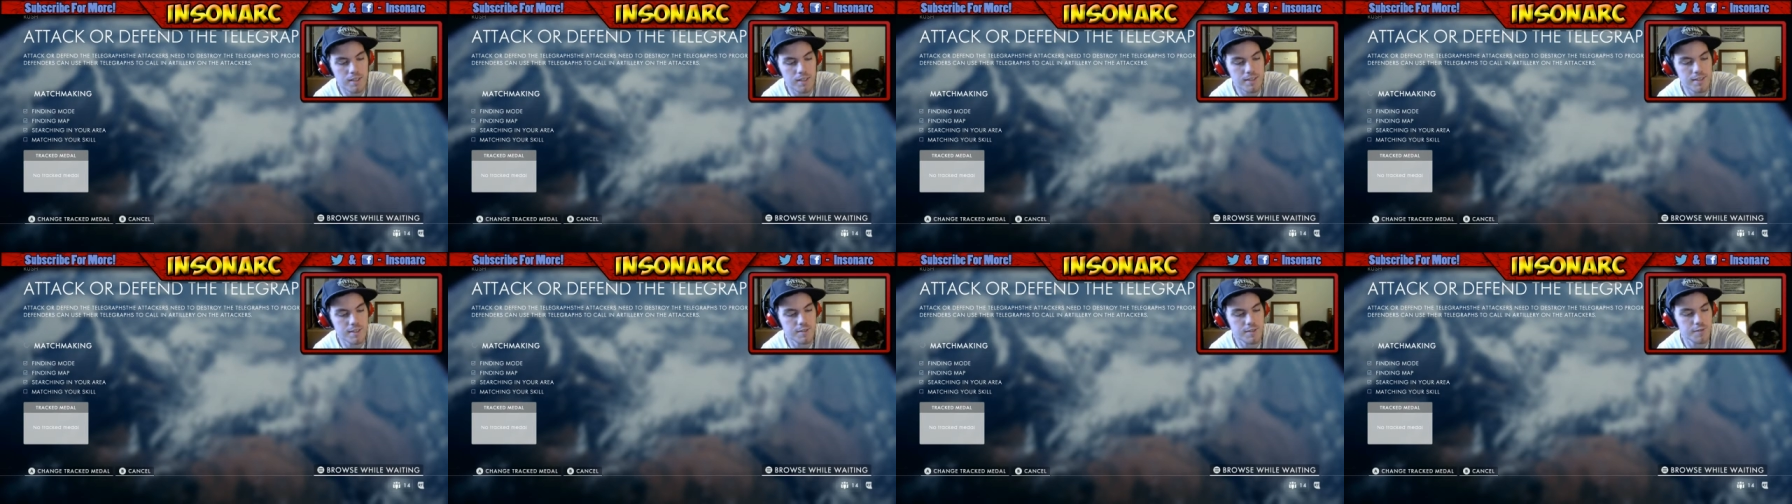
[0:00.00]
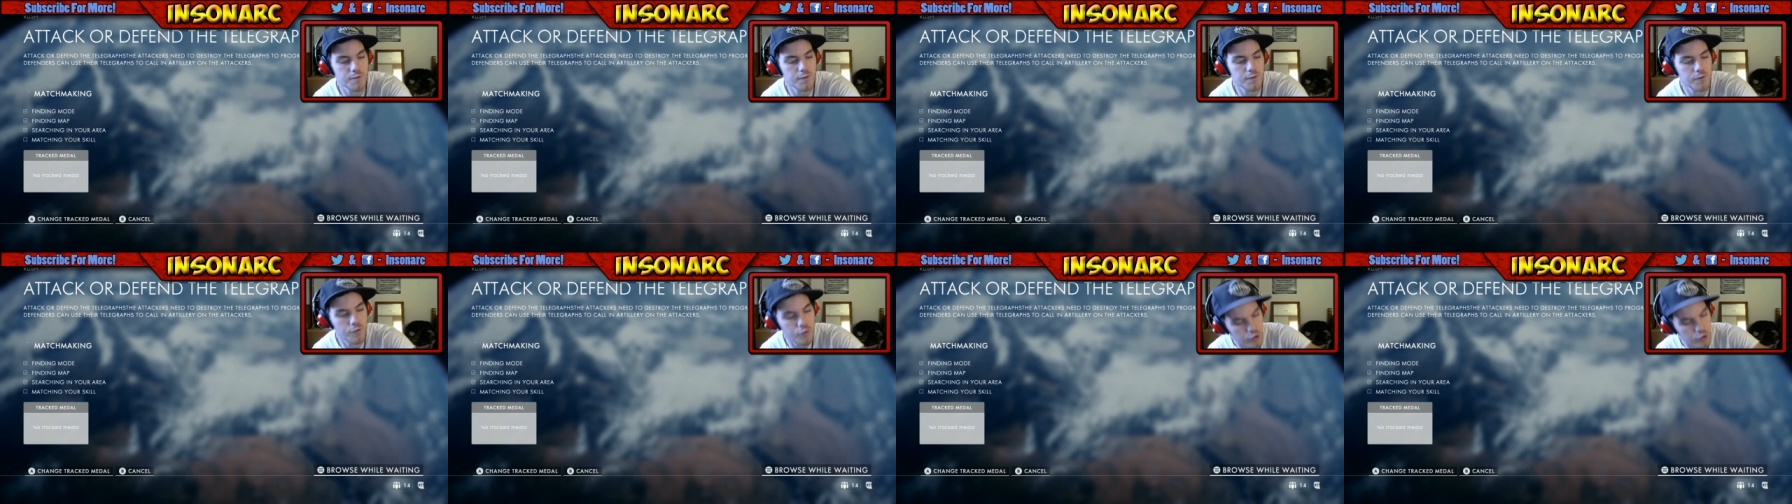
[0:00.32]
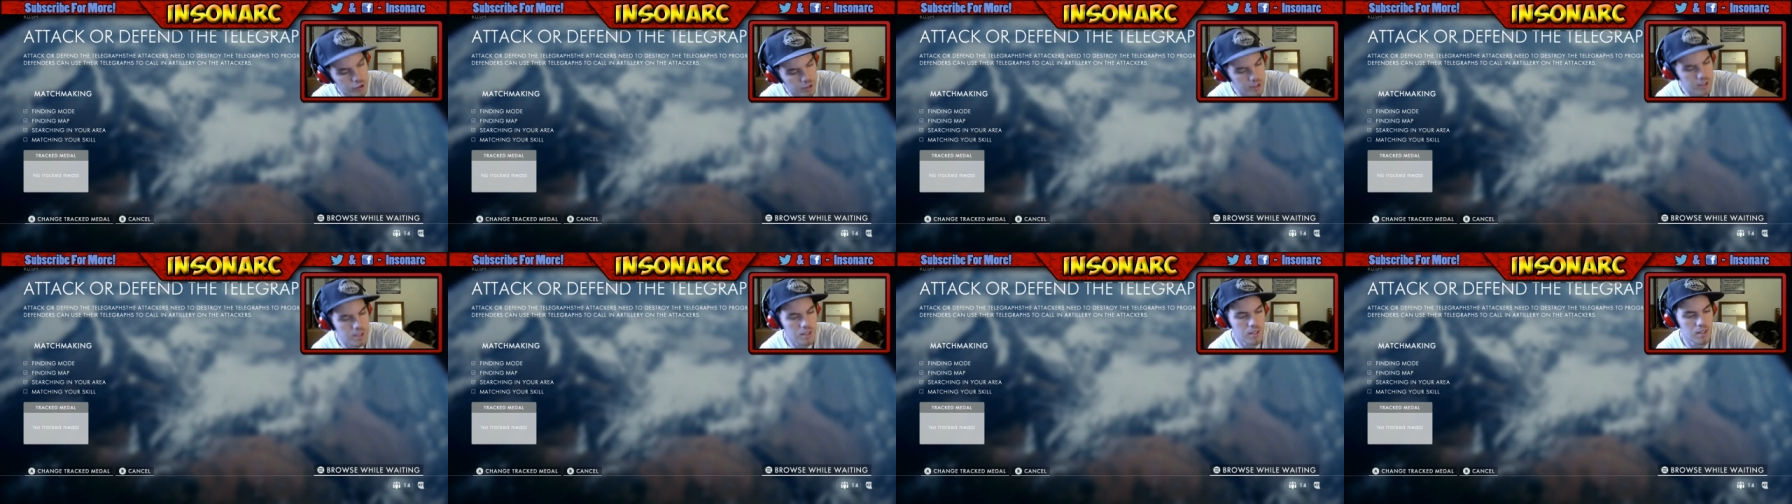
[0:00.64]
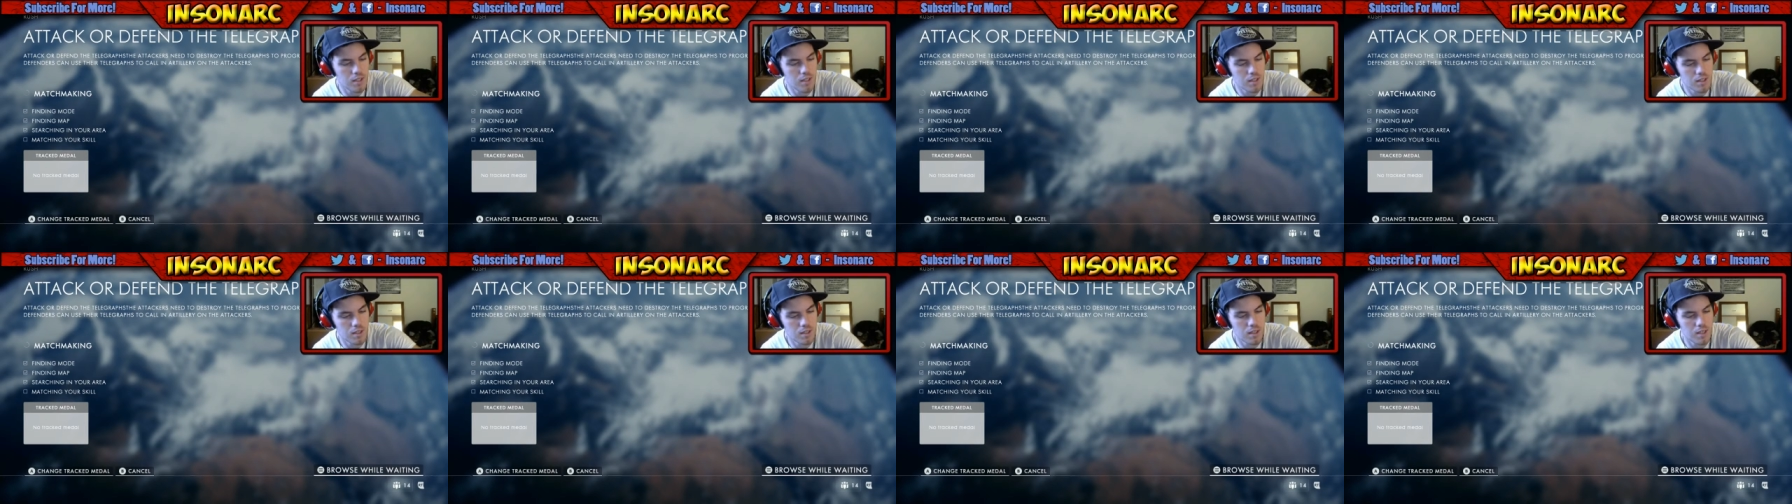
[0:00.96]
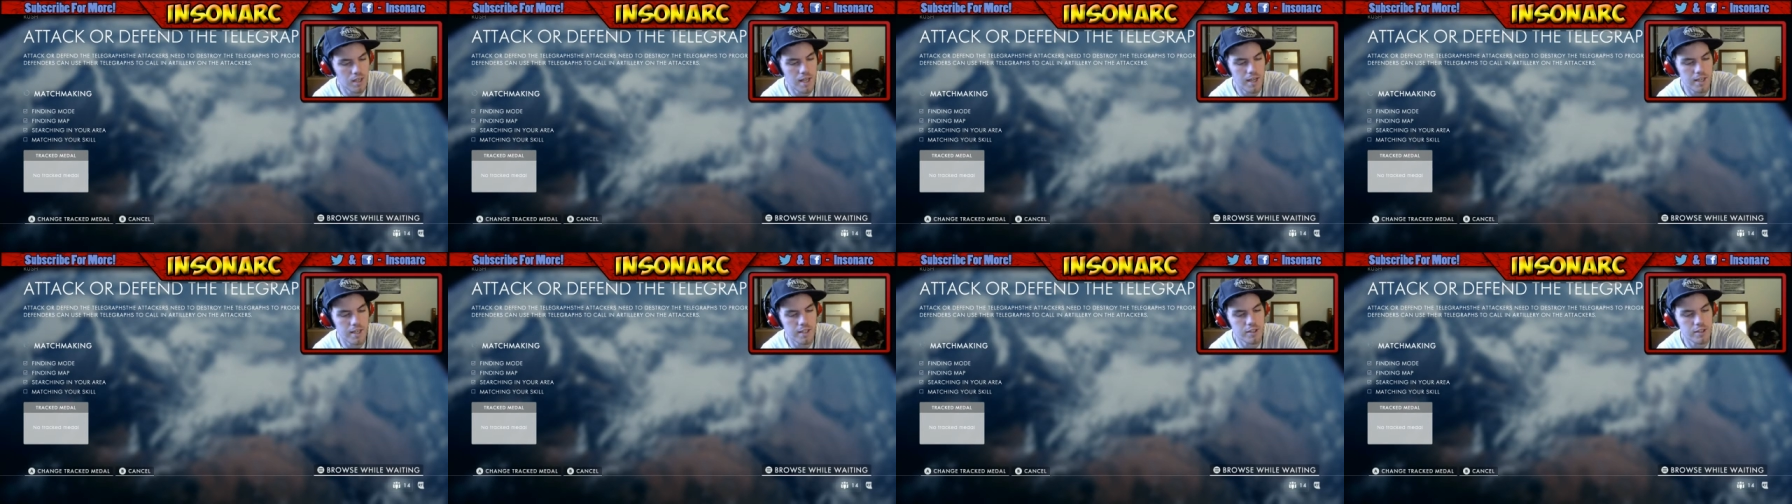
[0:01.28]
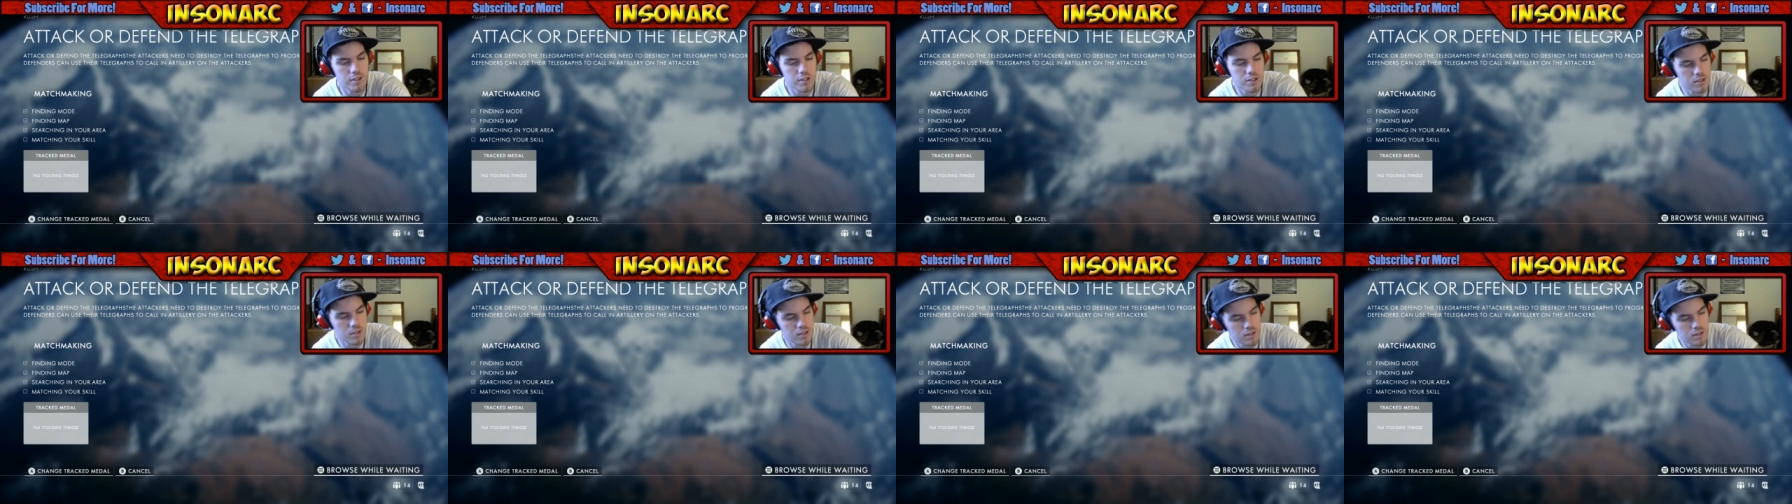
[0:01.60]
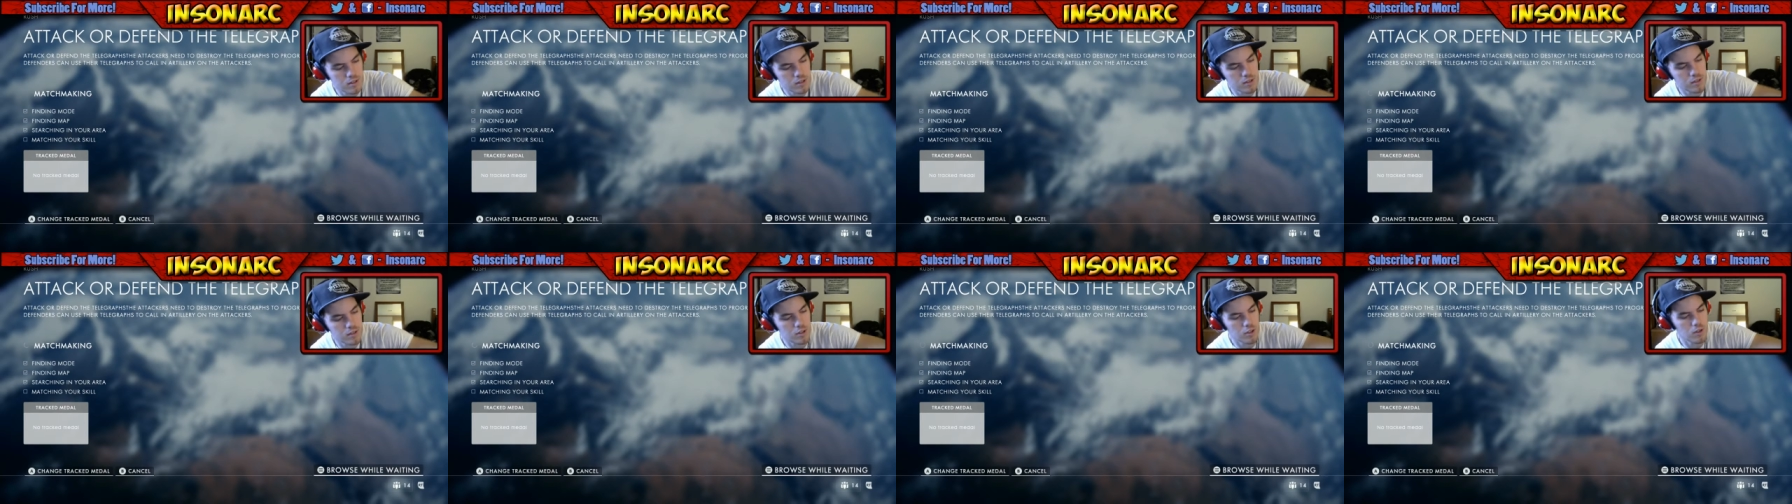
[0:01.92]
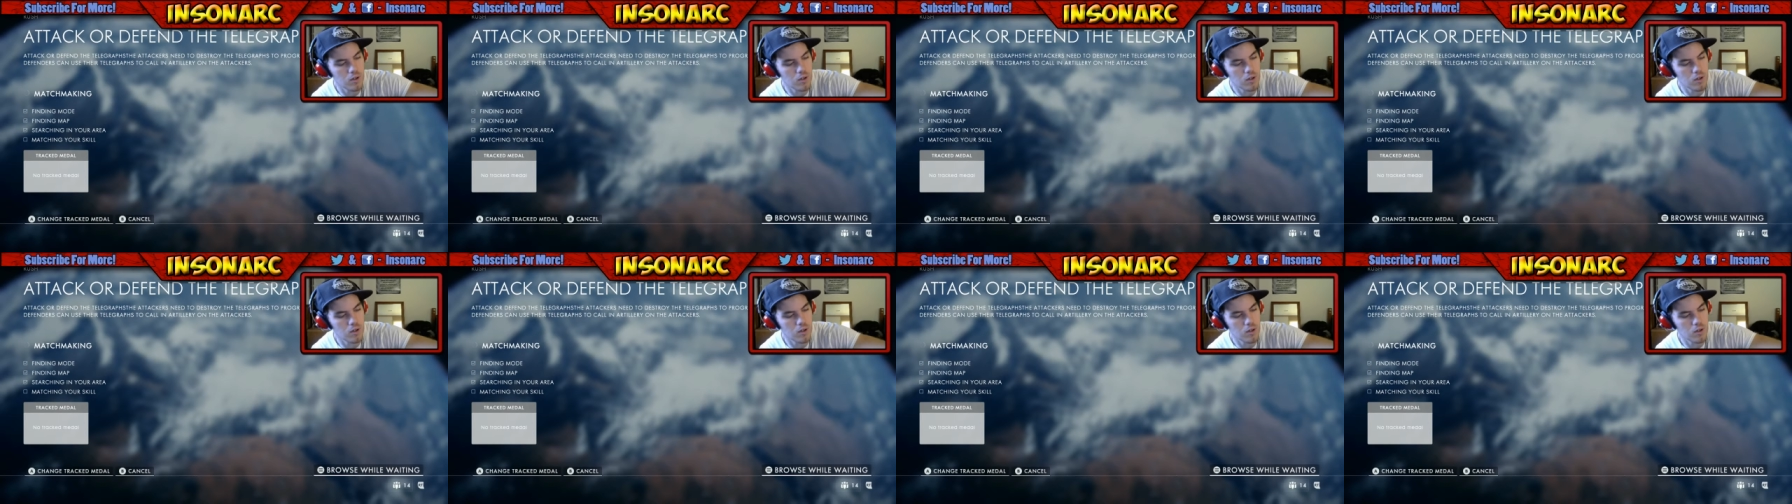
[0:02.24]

because it's free and it's,